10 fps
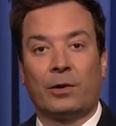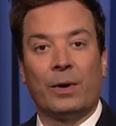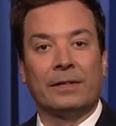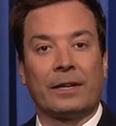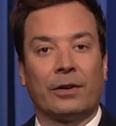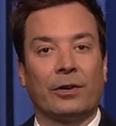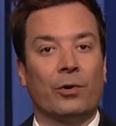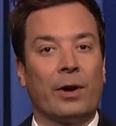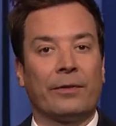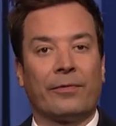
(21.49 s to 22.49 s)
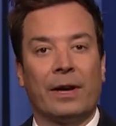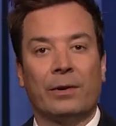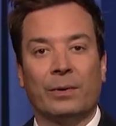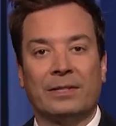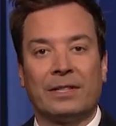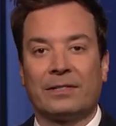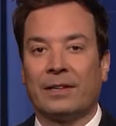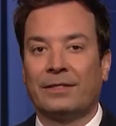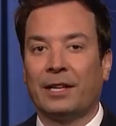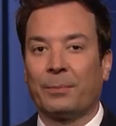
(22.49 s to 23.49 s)
the Queen's like your annoying friend who insists
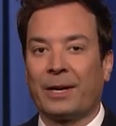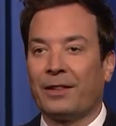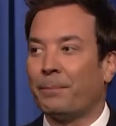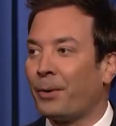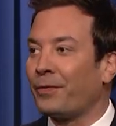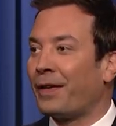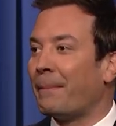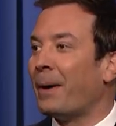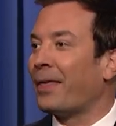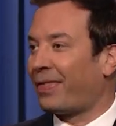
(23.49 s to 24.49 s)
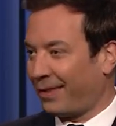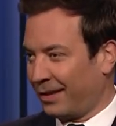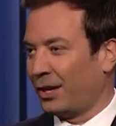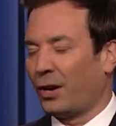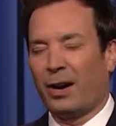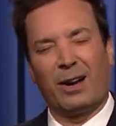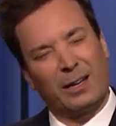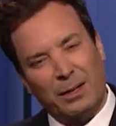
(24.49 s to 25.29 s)
on celebrating their birthday month. You go, like,